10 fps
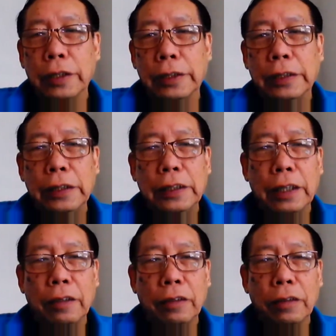we can
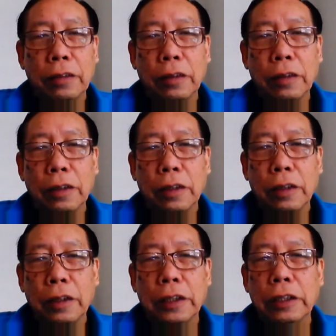see that
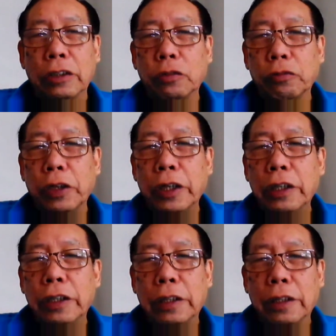it is
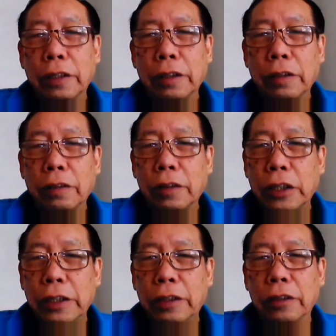very
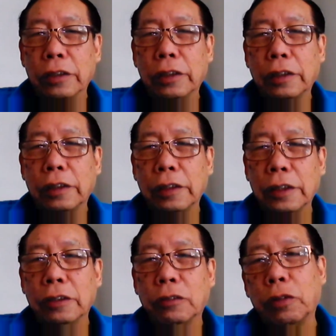tedious,
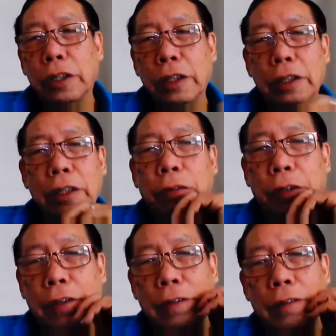it is very
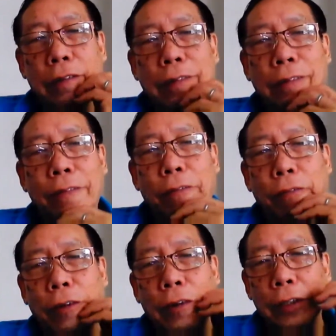difficult
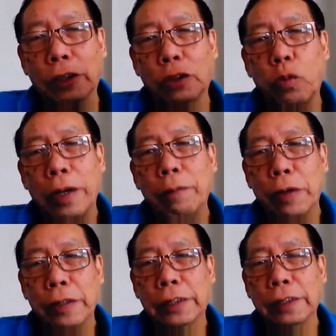for just
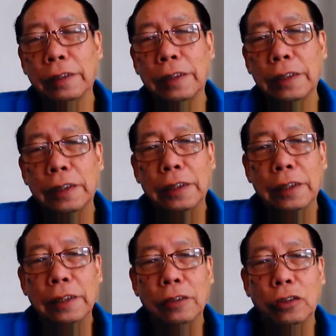one person
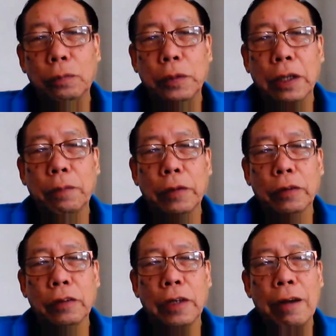to be
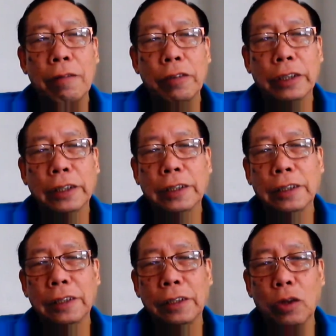able to
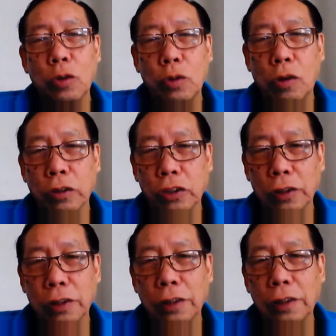harvest the whole
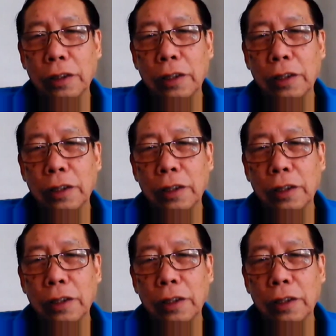orchard.